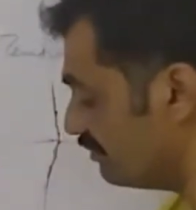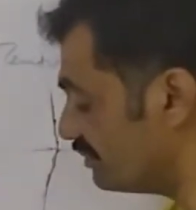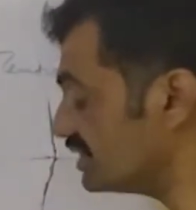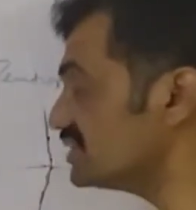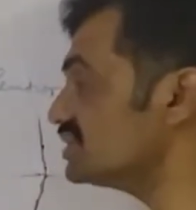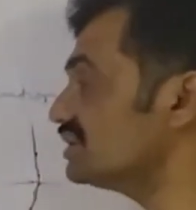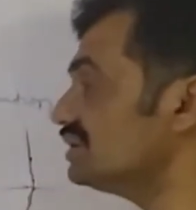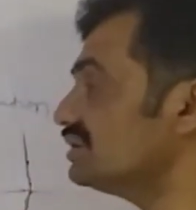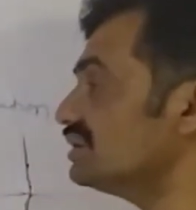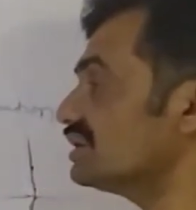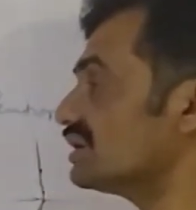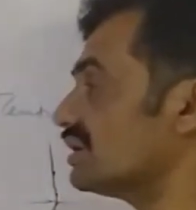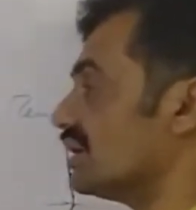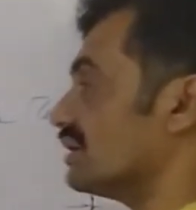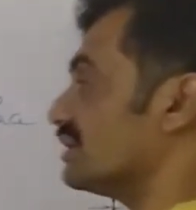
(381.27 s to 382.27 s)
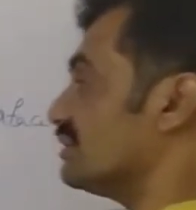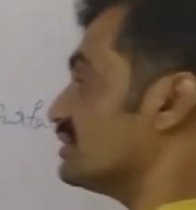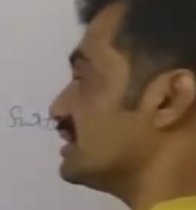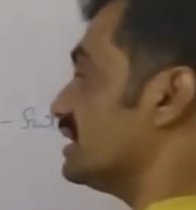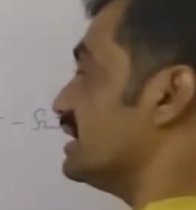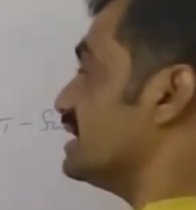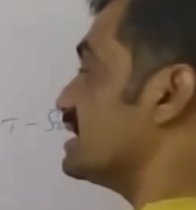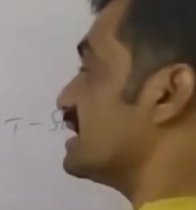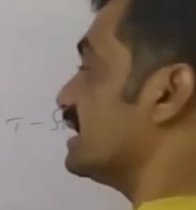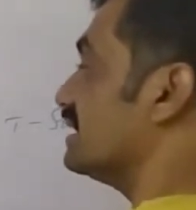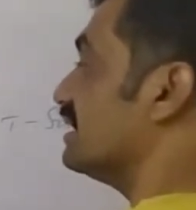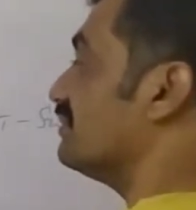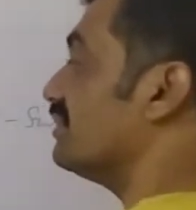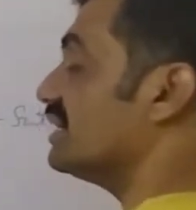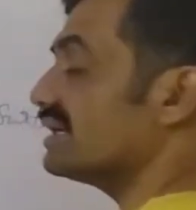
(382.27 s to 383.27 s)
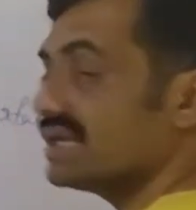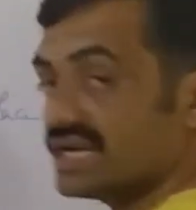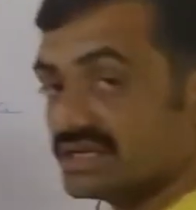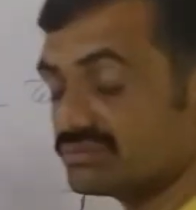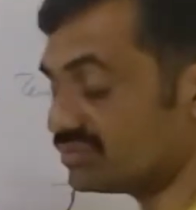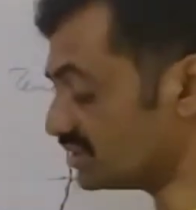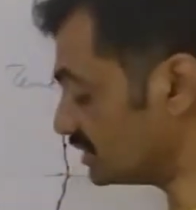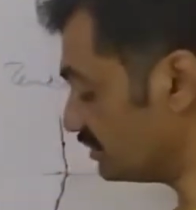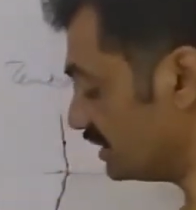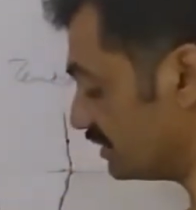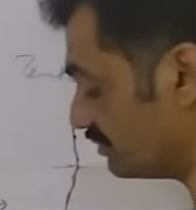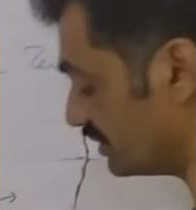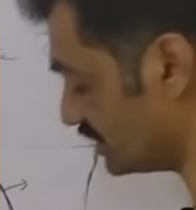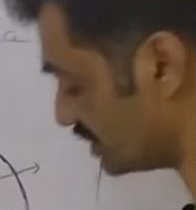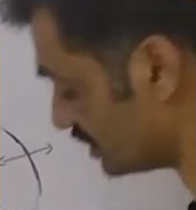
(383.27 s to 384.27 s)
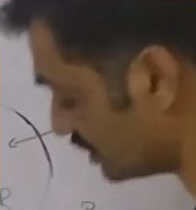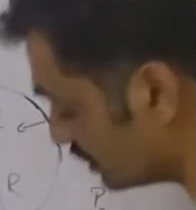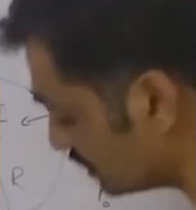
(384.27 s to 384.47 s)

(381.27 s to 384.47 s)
Pressure on the concave side is nothing but atmospheric pressure,